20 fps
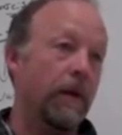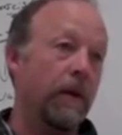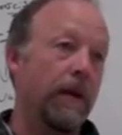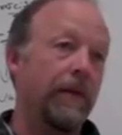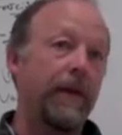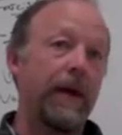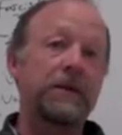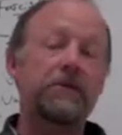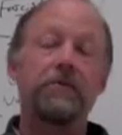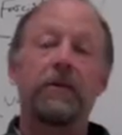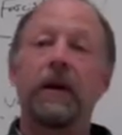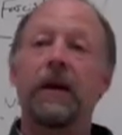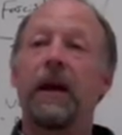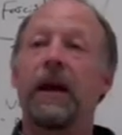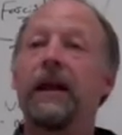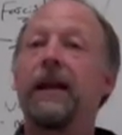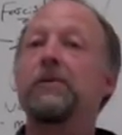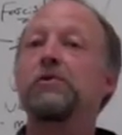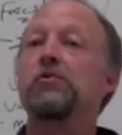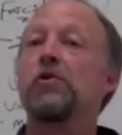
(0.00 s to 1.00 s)
And that's where a
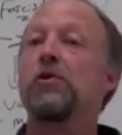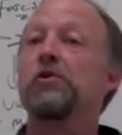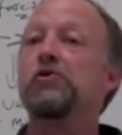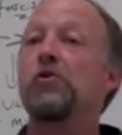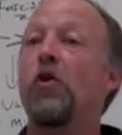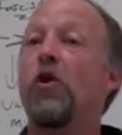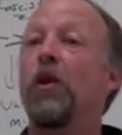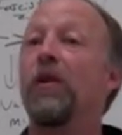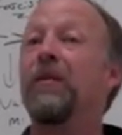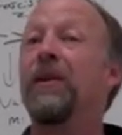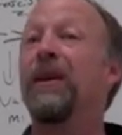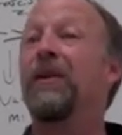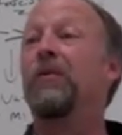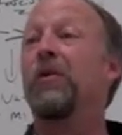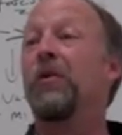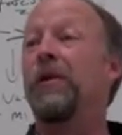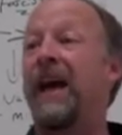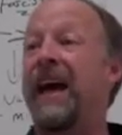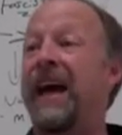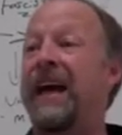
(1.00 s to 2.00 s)
guy named George Orwell
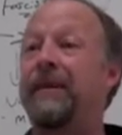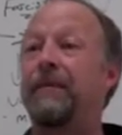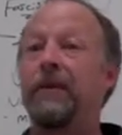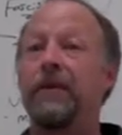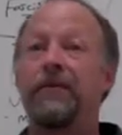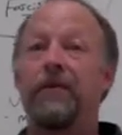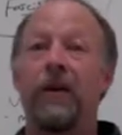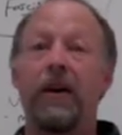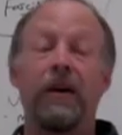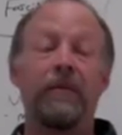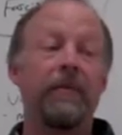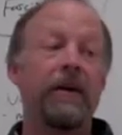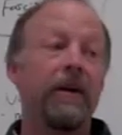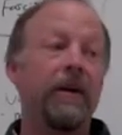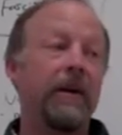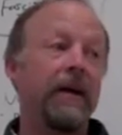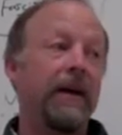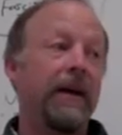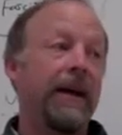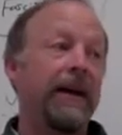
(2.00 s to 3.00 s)
wrote Animal Farm,
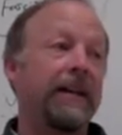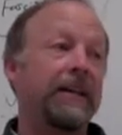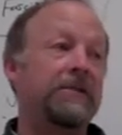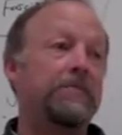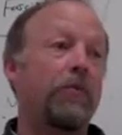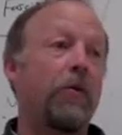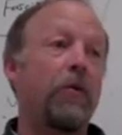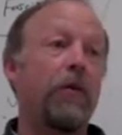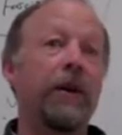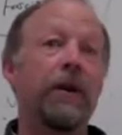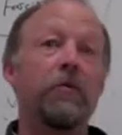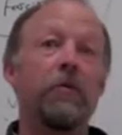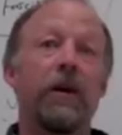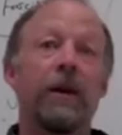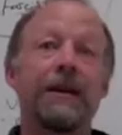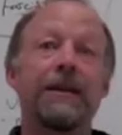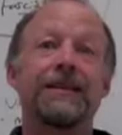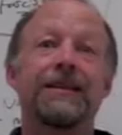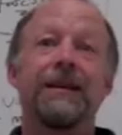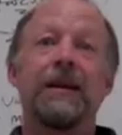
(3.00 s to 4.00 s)
and his point
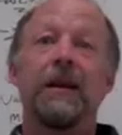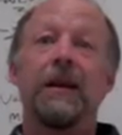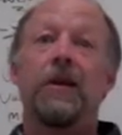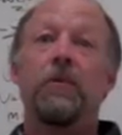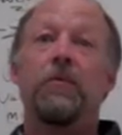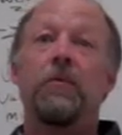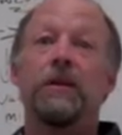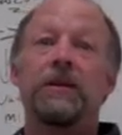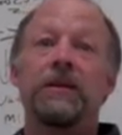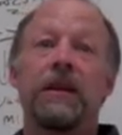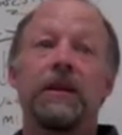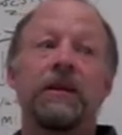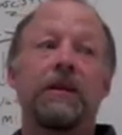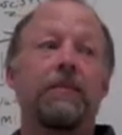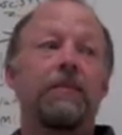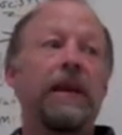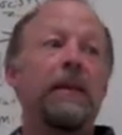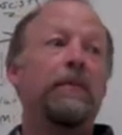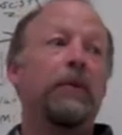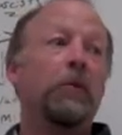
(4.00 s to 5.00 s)
was, was that the
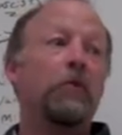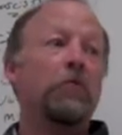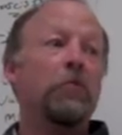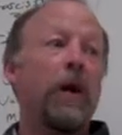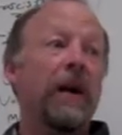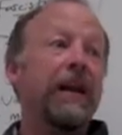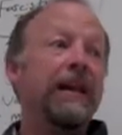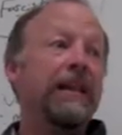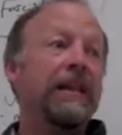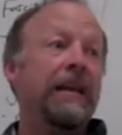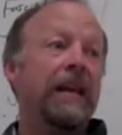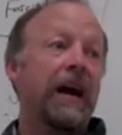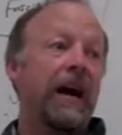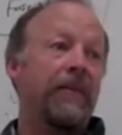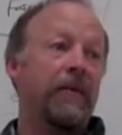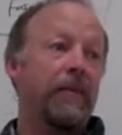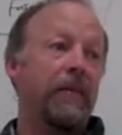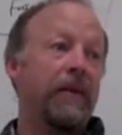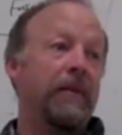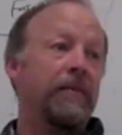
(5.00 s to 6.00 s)
people running the
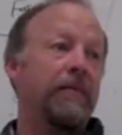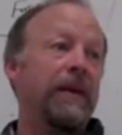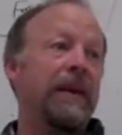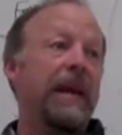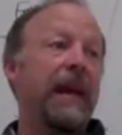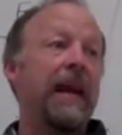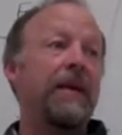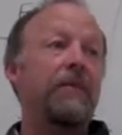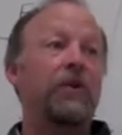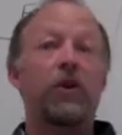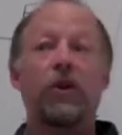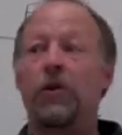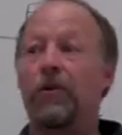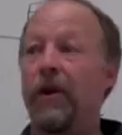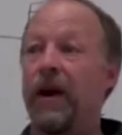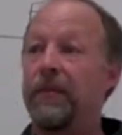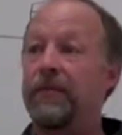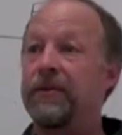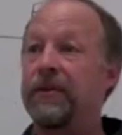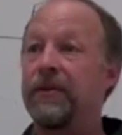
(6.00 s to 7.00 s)
government became
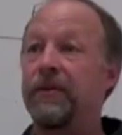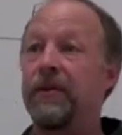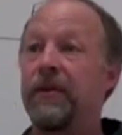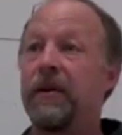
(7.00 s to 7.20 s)
corrupt.